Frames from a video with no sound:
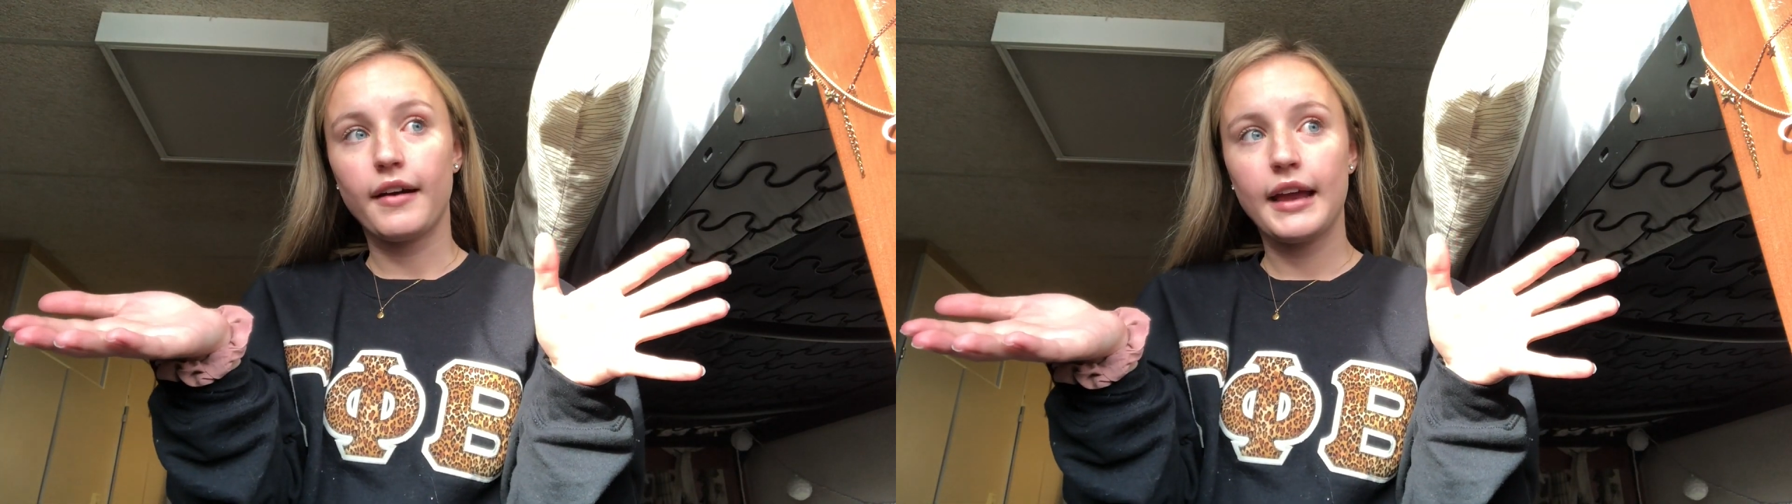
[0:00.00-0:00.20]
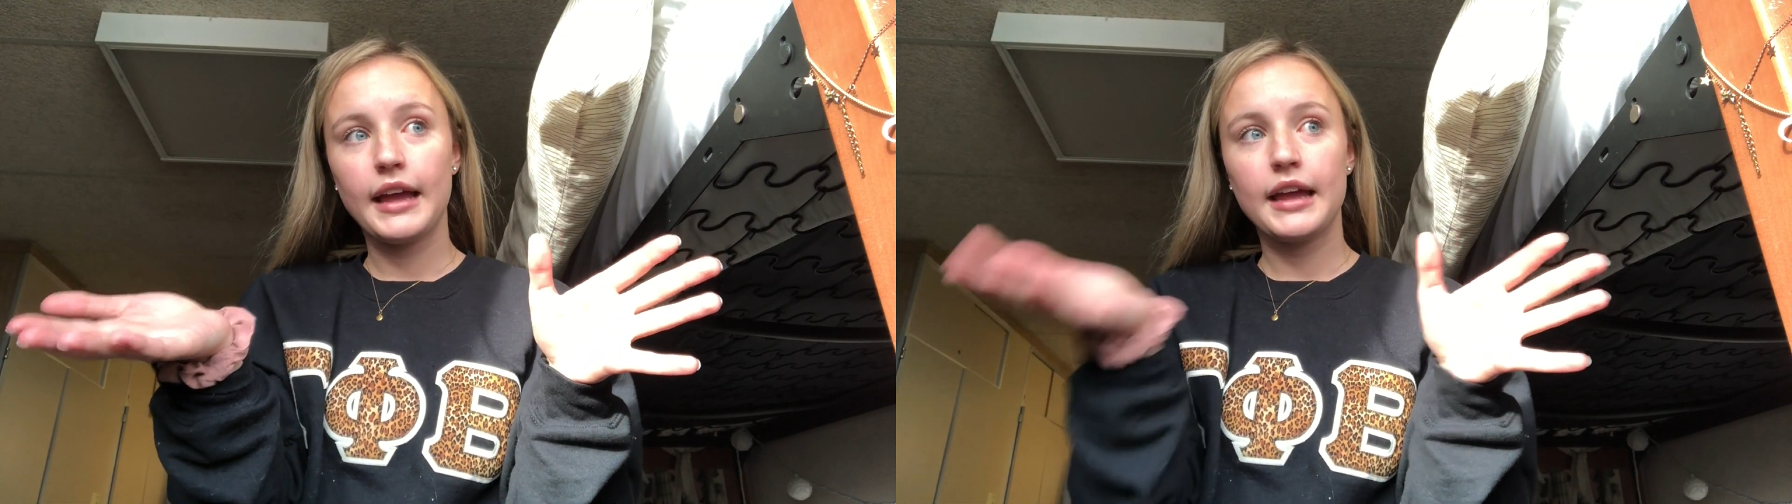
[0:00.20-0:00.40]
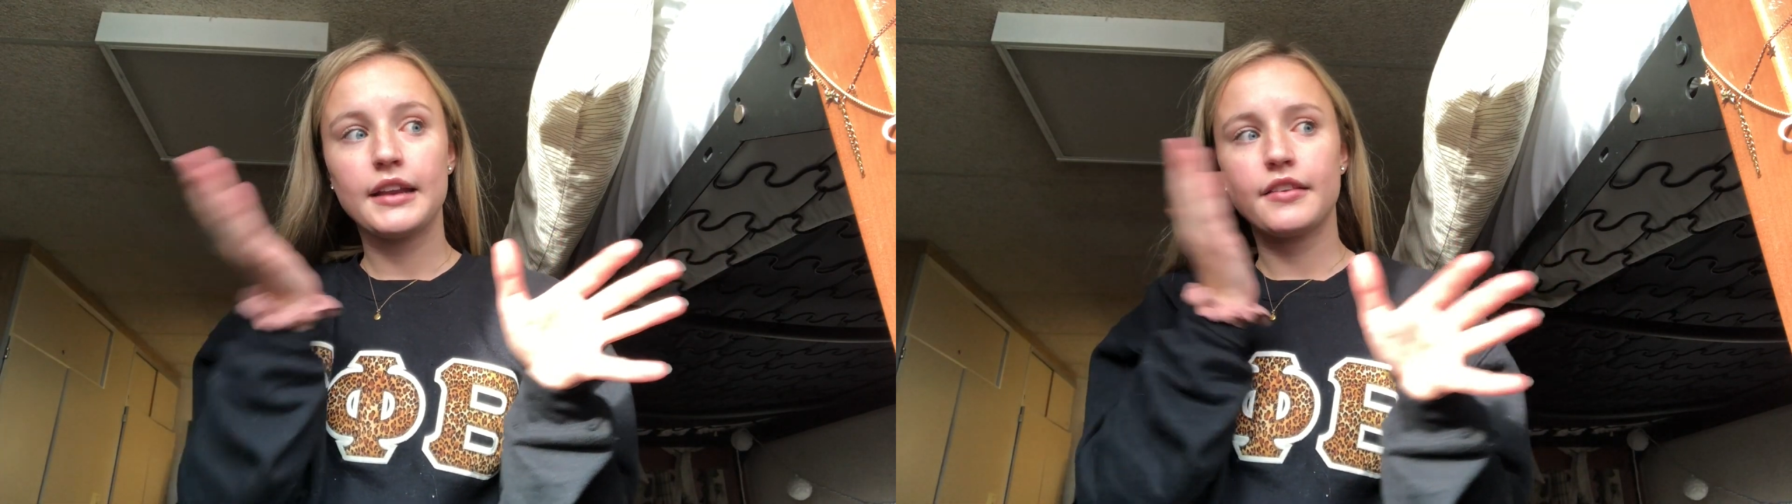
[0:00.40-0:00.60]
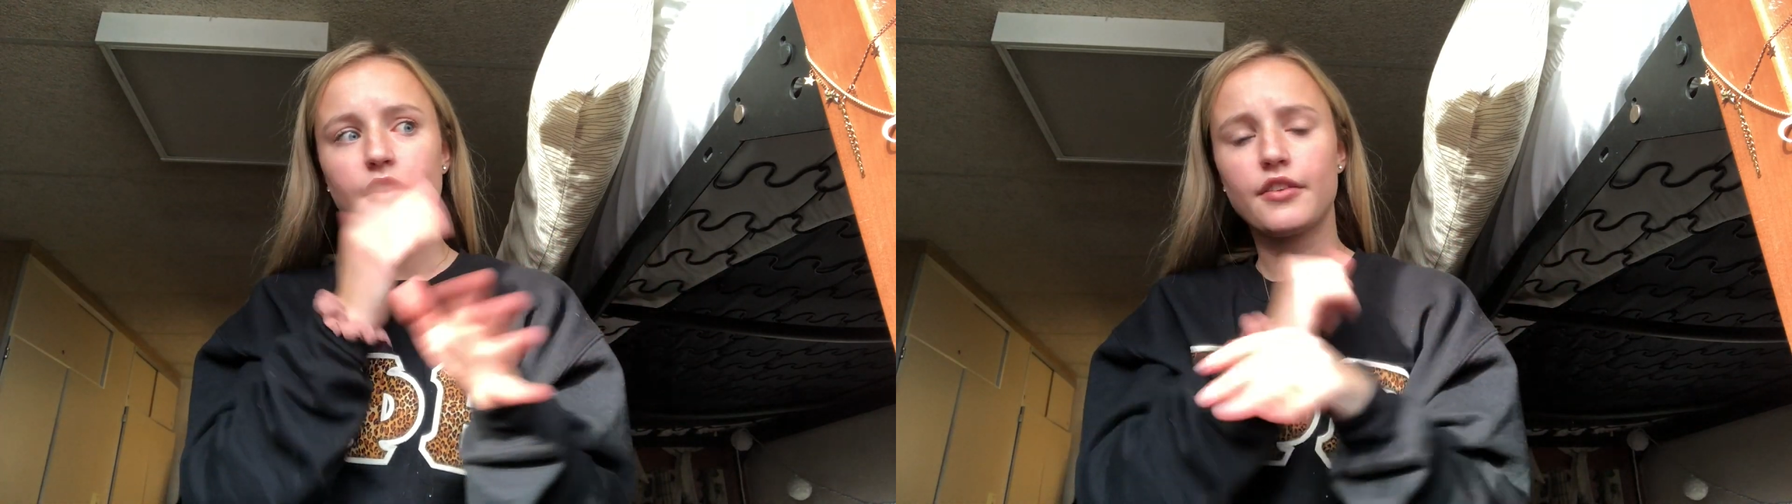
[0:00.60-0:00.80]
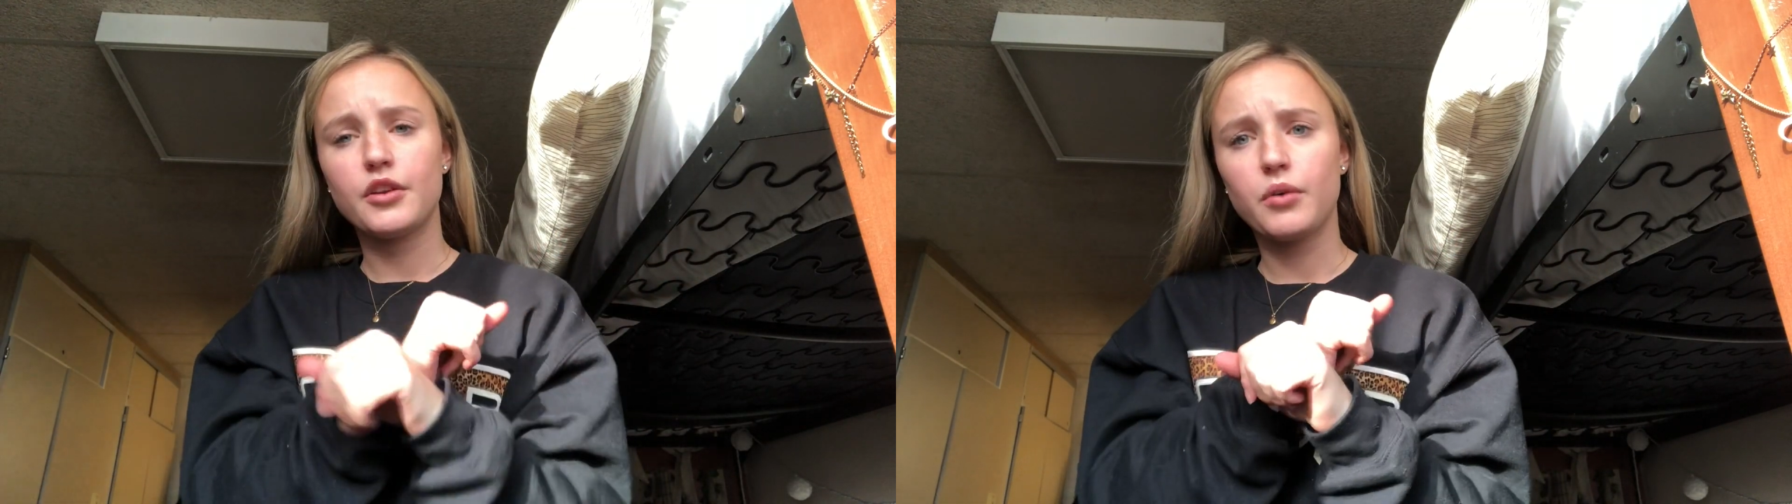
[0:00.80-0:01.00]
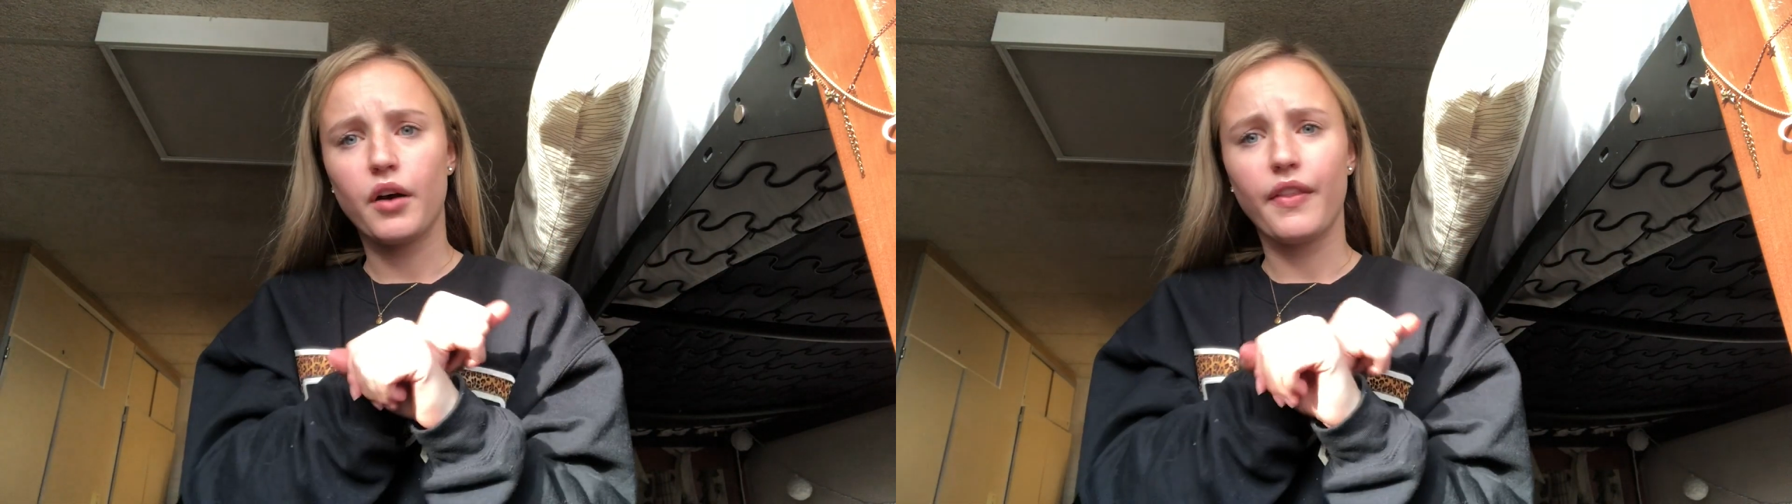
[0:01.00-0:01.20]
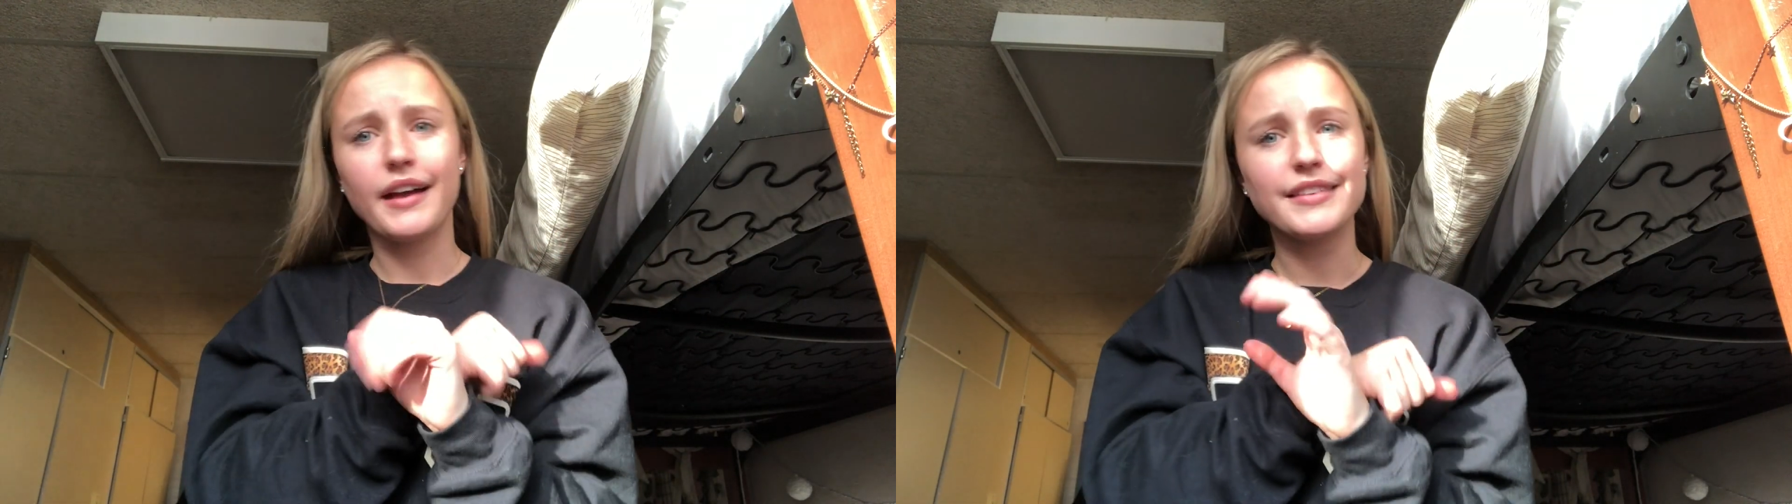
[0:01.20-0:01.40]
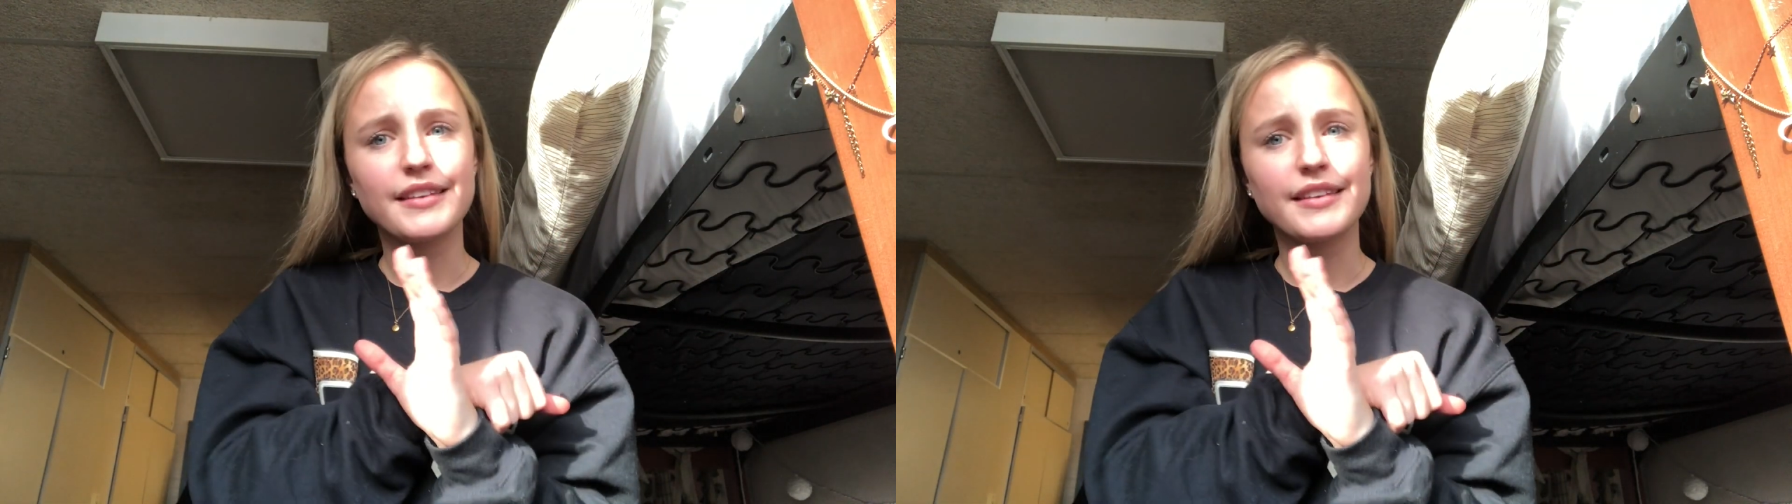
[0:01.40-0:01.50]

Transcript: and it's this new online